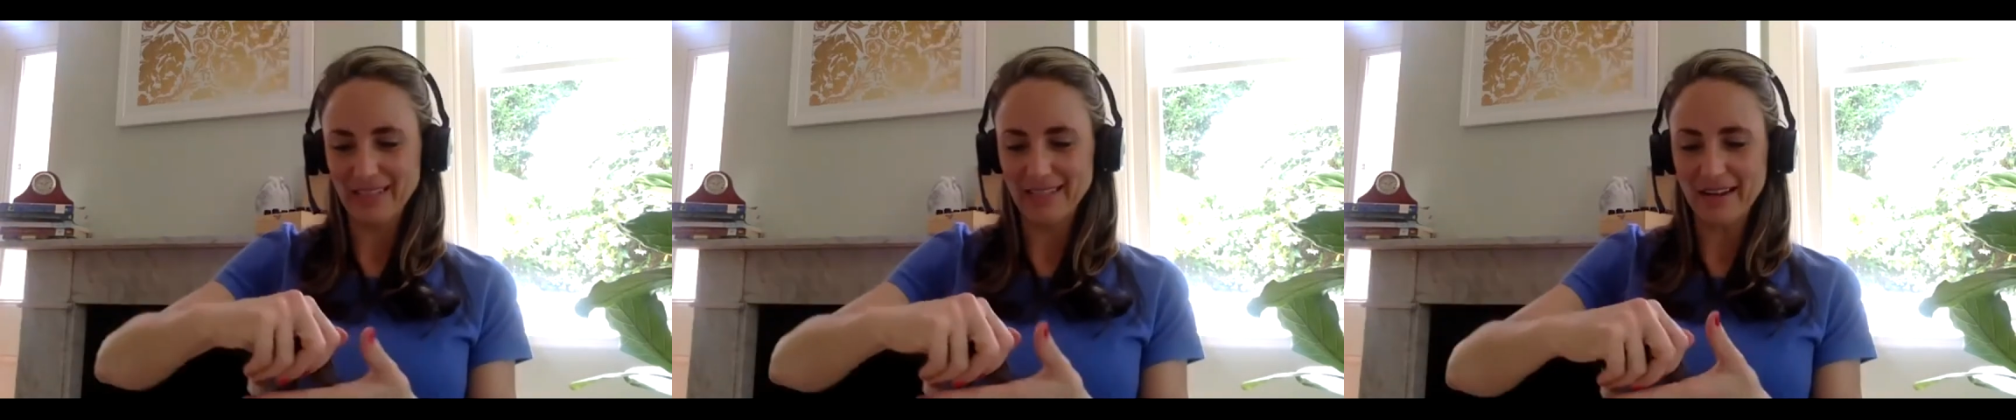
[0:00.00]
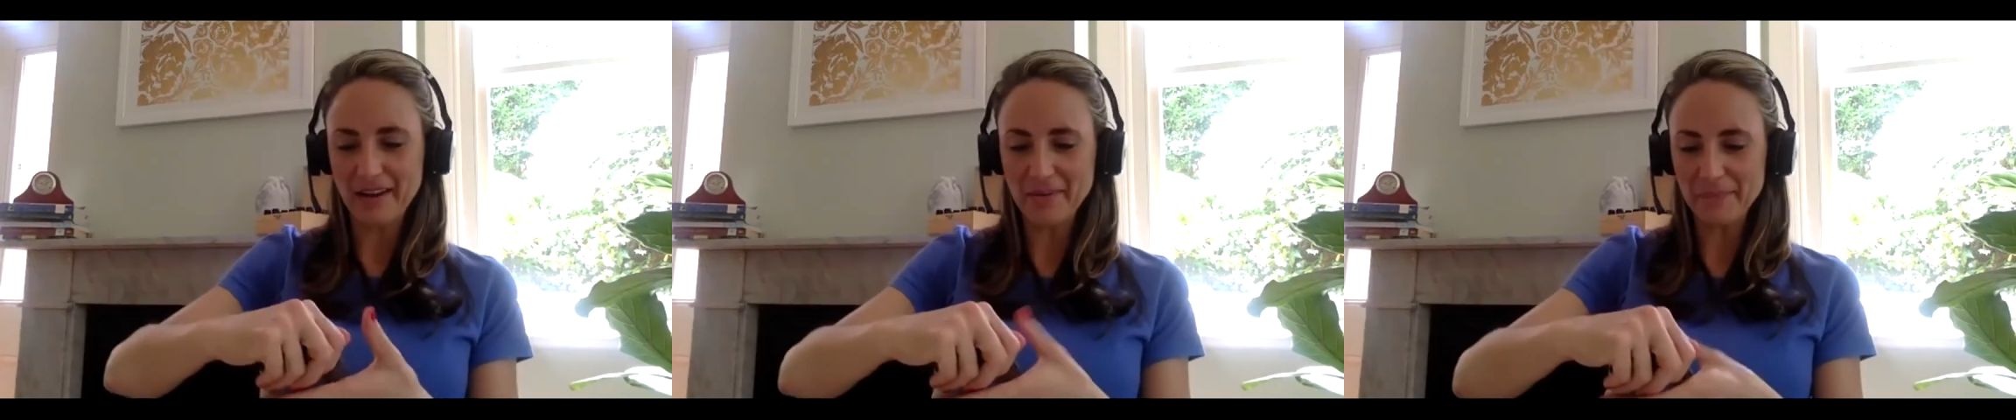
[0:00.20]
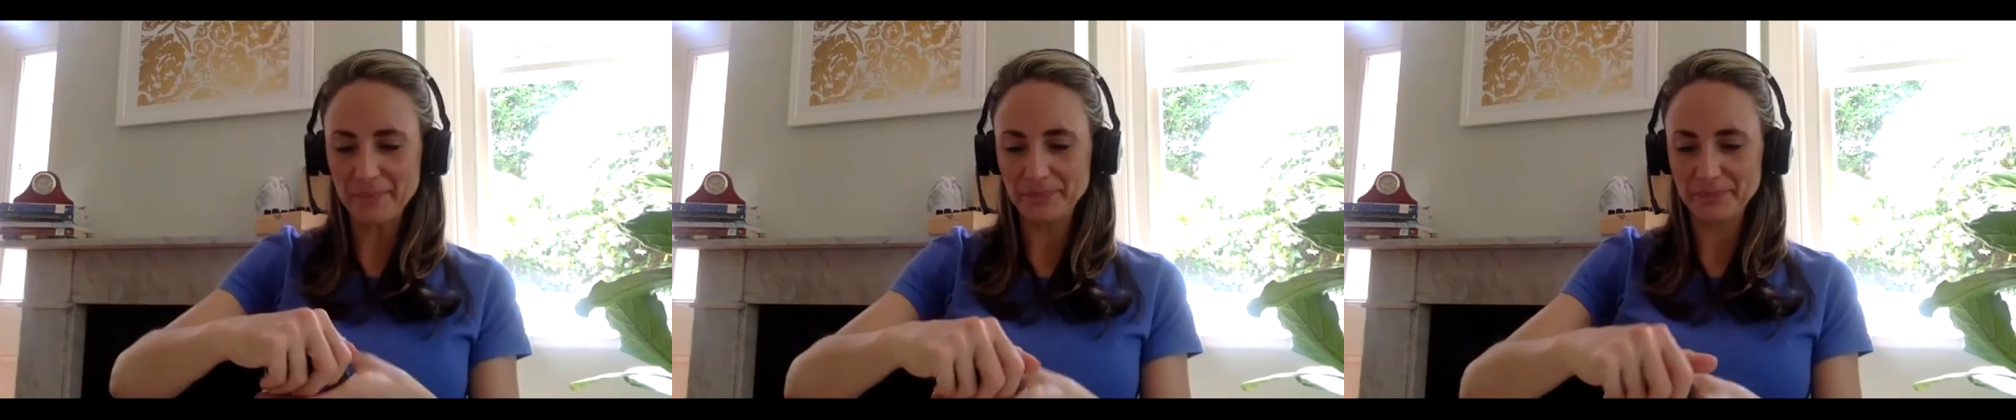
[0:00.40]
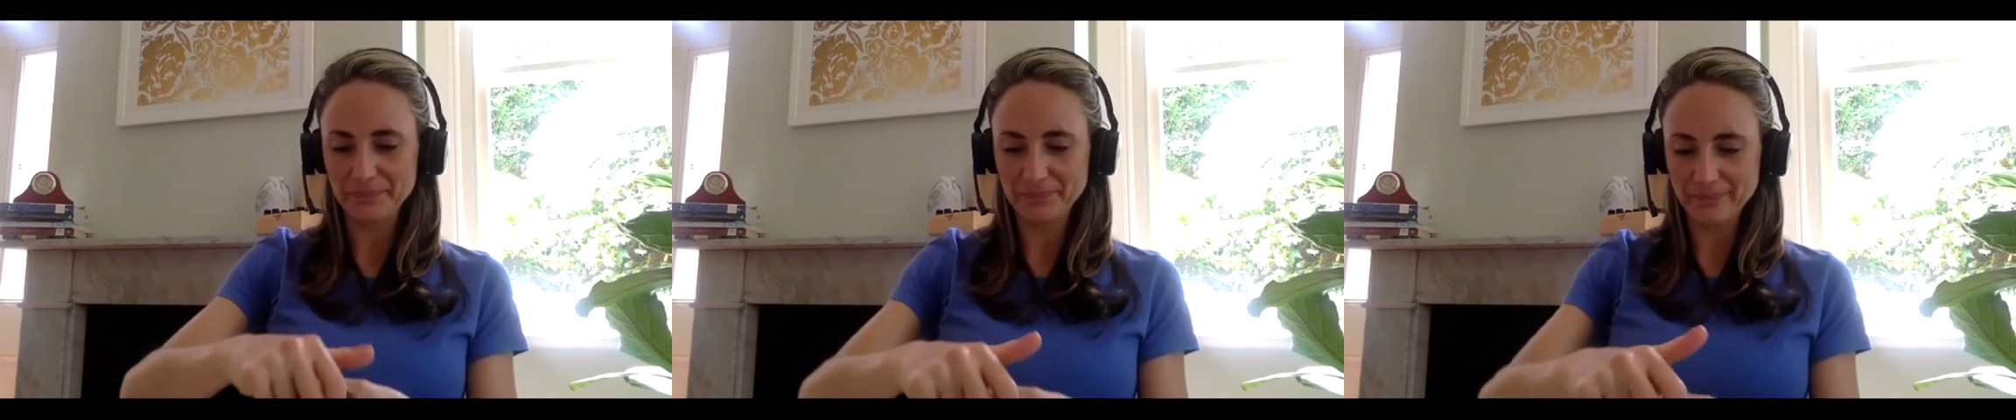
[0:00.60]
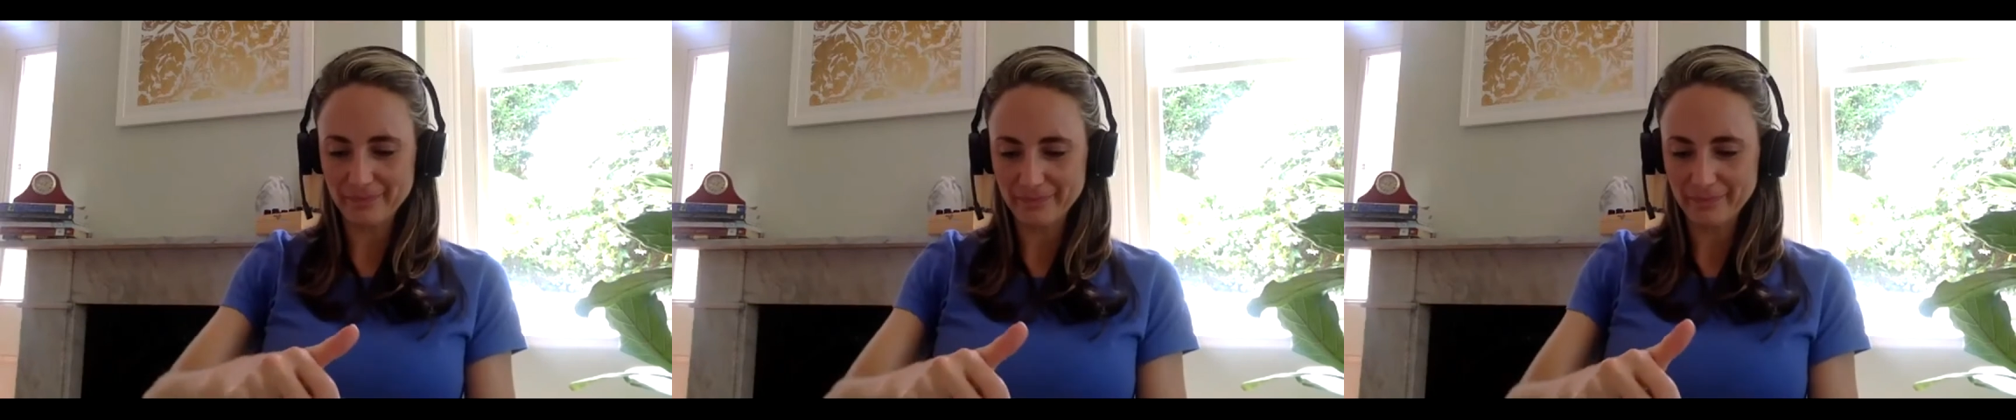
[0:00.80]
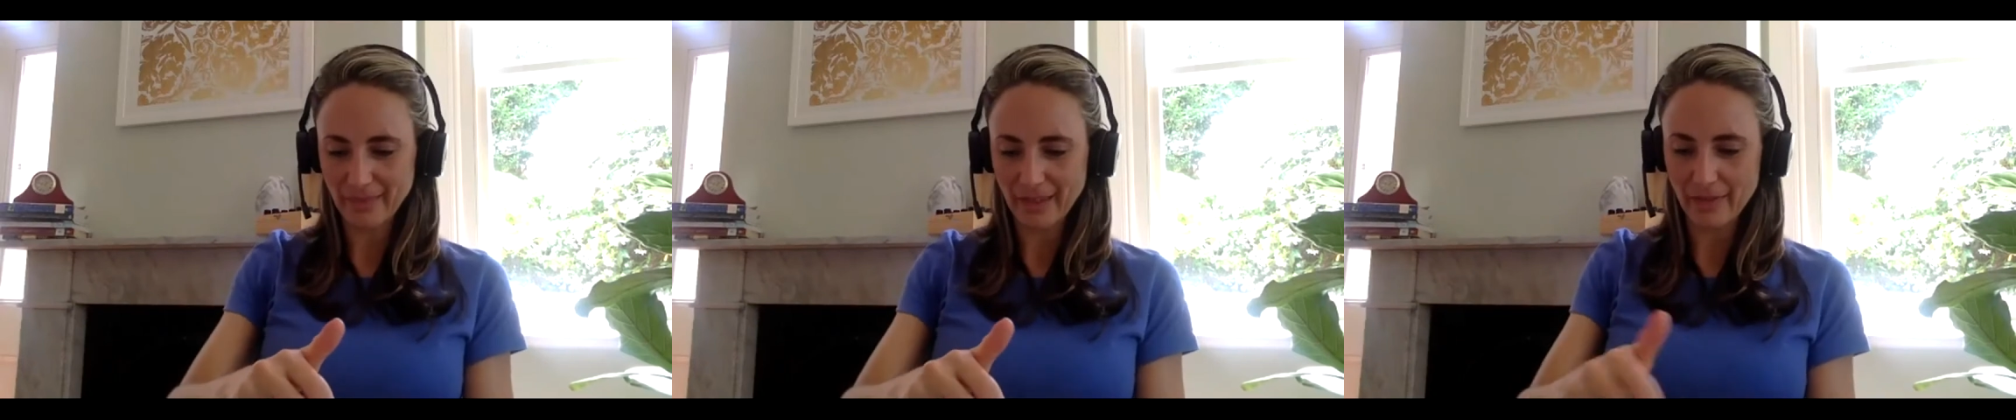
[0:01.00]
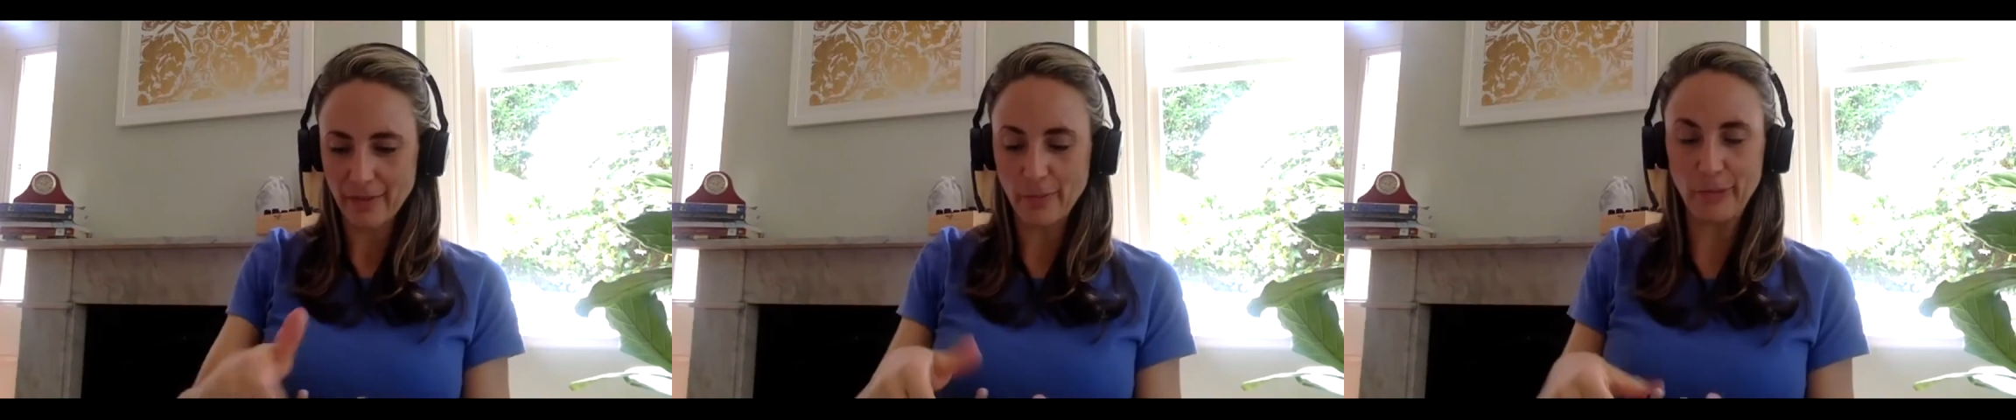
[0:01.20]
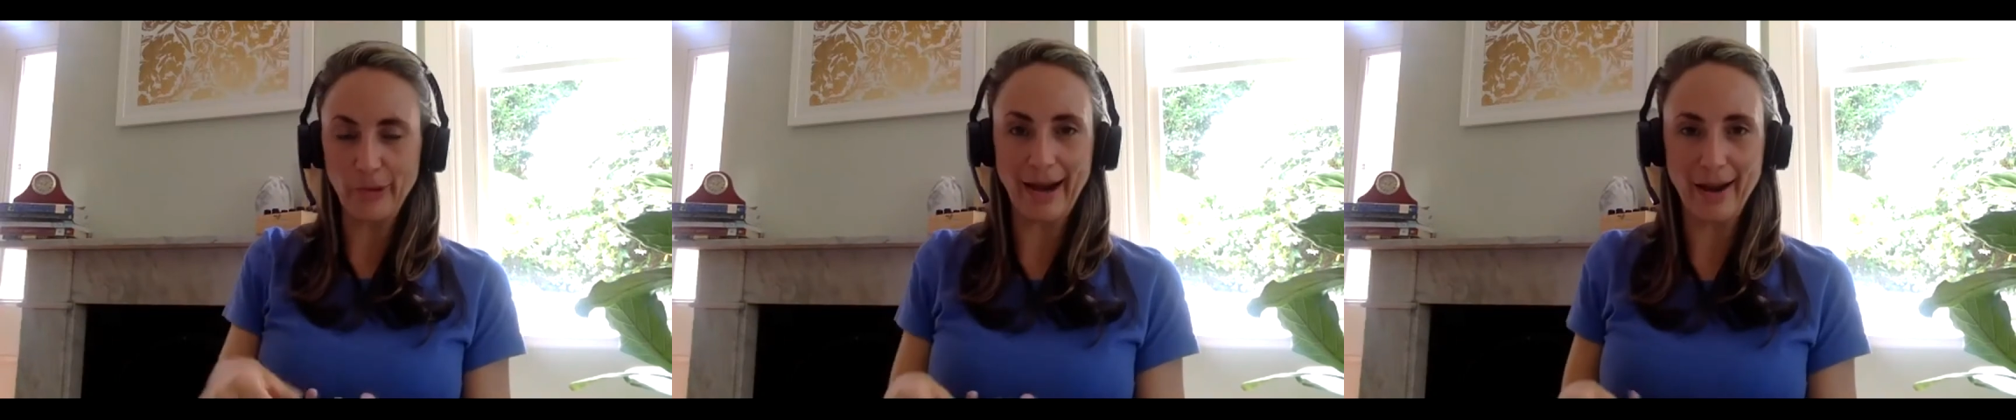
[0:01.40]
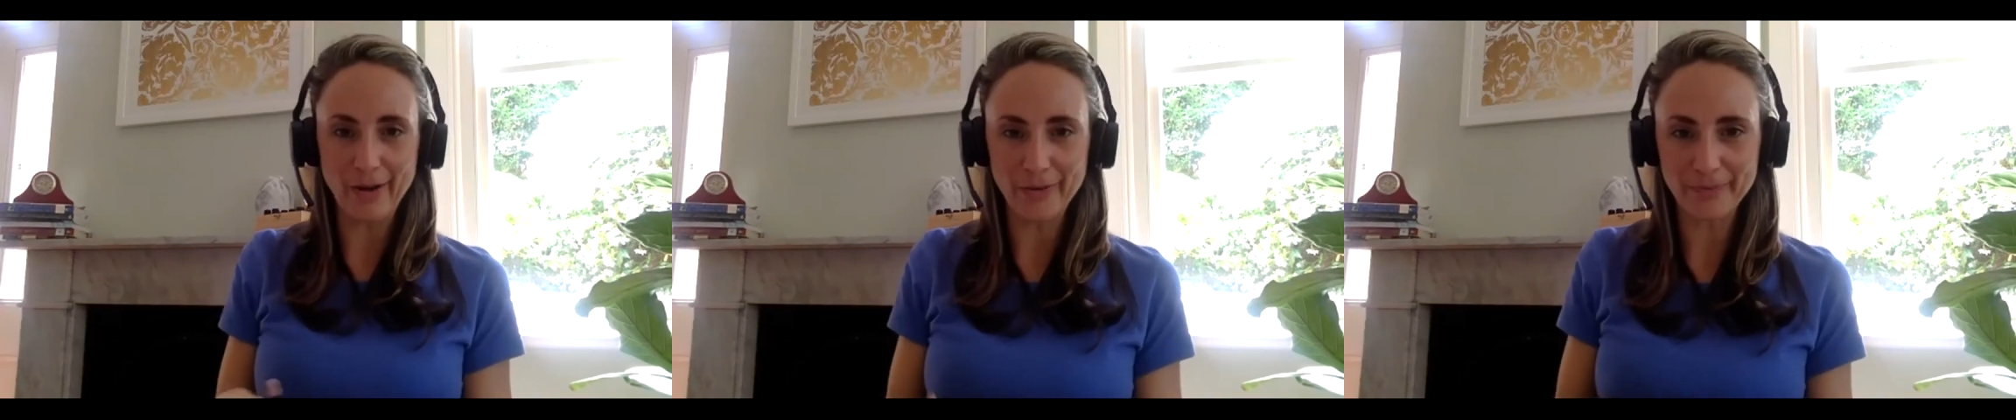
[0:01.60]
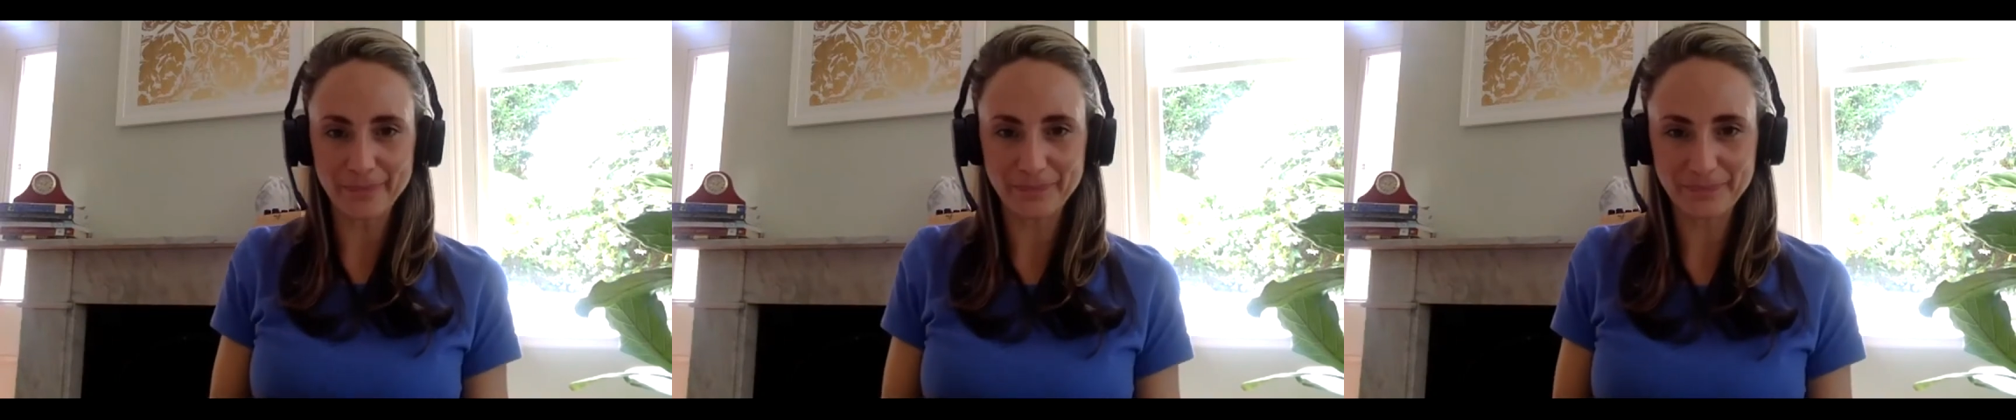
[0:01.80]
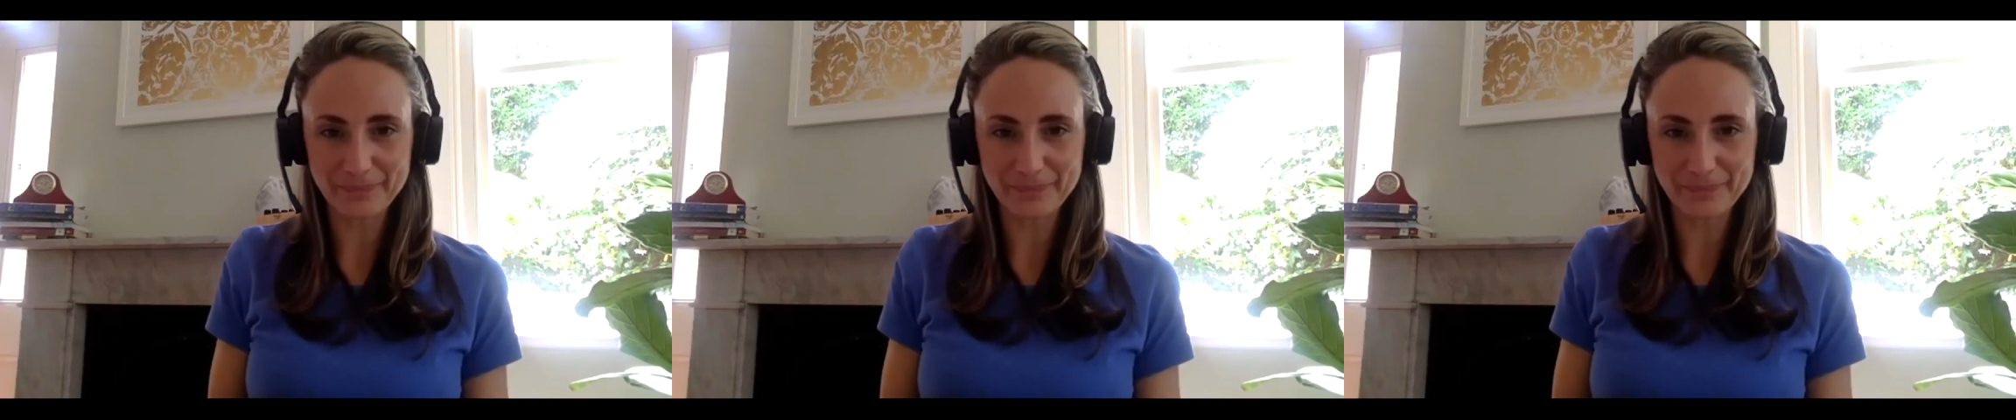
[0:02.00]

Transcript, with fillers: Yeah, the brow.